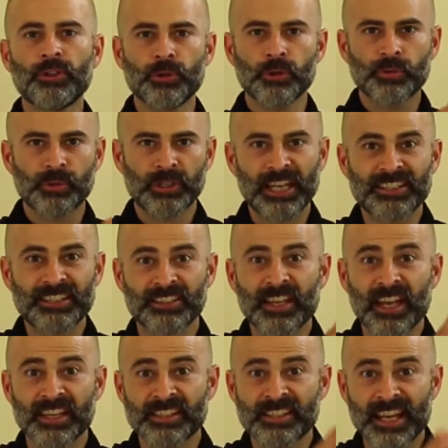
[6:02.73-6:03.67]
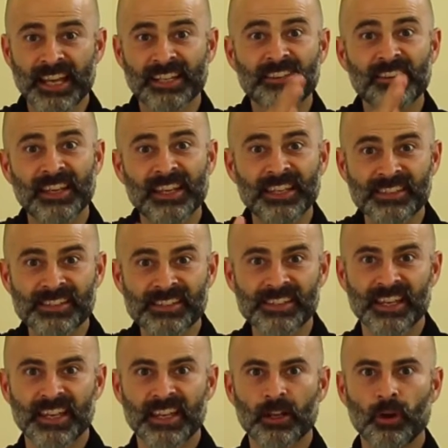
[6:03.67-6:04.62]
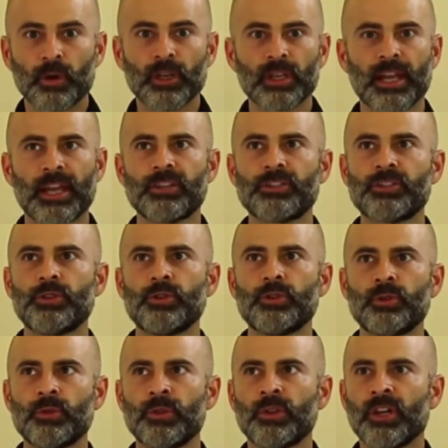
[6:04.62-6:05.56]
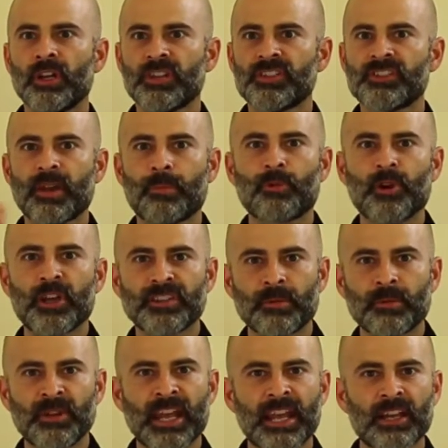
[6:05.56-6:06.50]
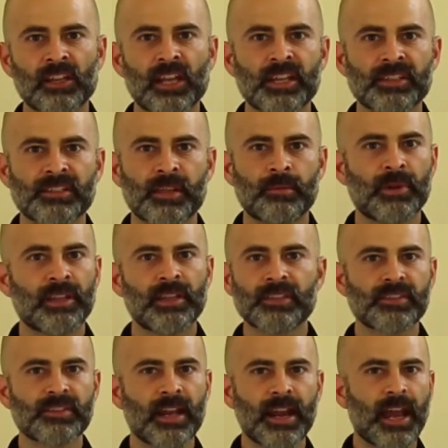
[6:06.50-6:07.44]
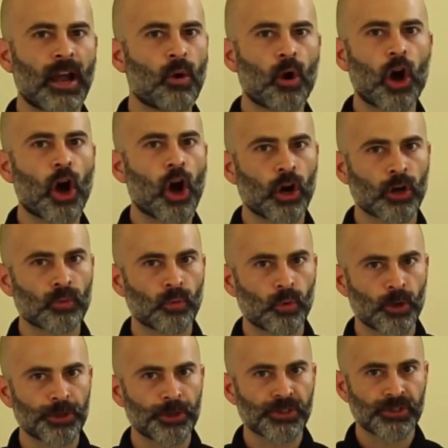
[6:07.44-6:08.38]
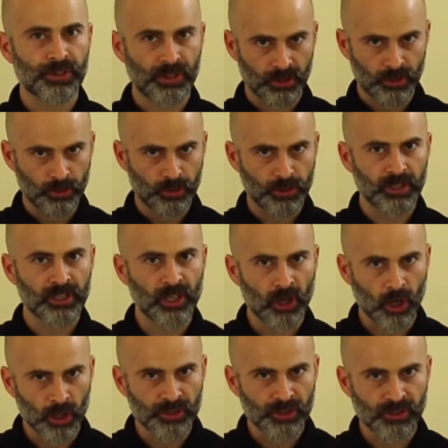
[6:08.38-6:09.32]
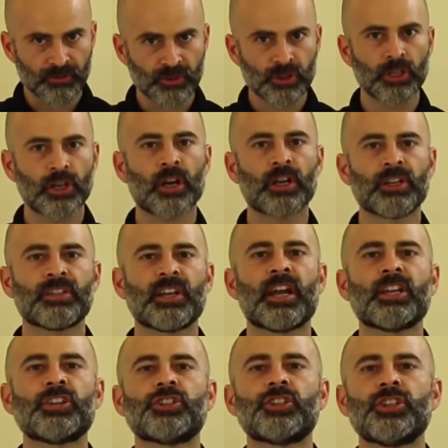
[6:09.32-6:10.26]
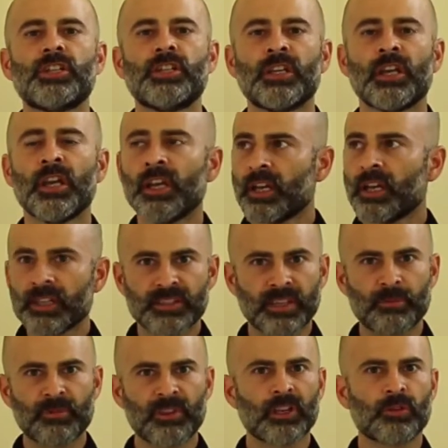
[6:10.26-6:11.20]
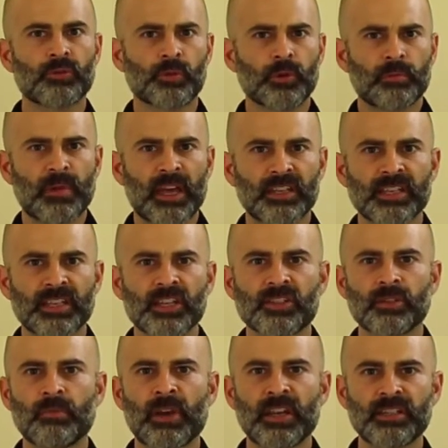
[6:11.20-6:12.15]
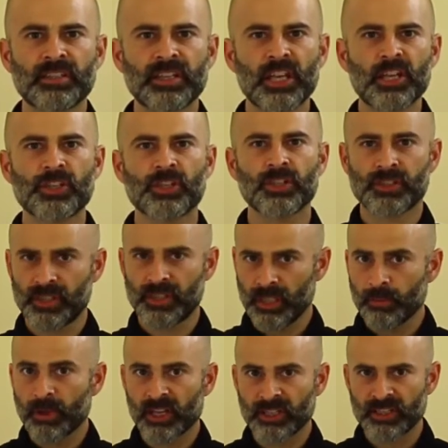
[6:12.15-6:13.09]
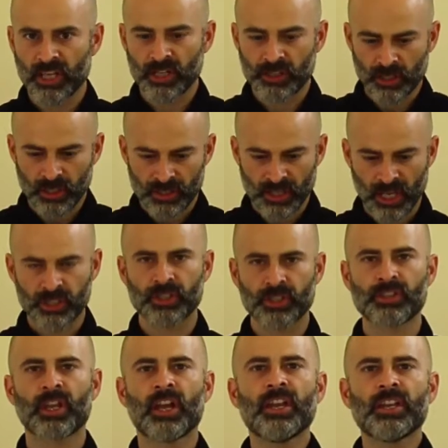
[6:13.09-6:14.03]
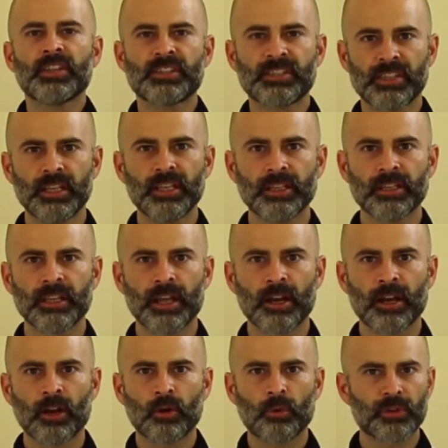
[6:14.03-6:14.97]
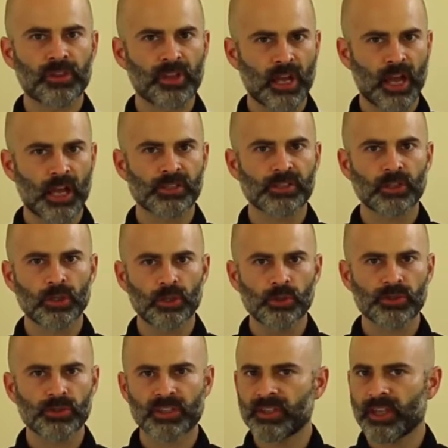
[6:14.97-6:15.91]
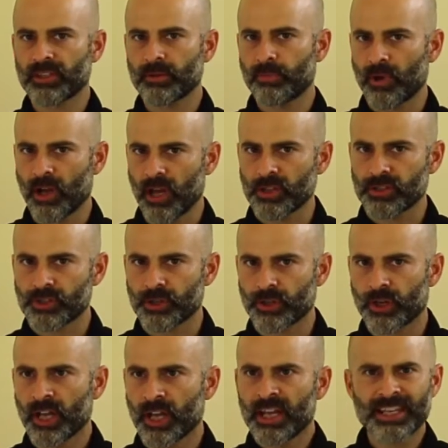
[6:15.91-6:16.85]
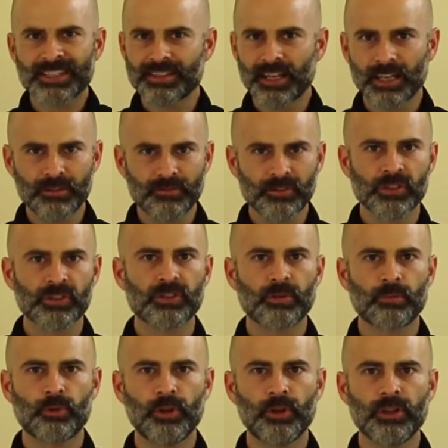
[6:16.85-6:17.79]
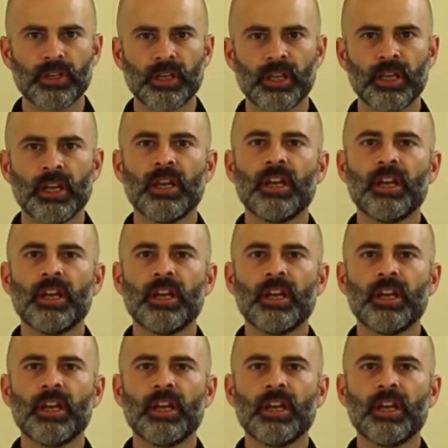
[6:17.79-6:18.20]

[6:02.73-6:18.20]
we do is we like to dissect things. We like to separate them and analyze them. And that's not how art works, including the arts of Qigong and Tai Chi. Same thing is with meditation. Meditation, sitting meditation is not just sitting there with the eyes closed. It's not the posture. It's not even just the breathing.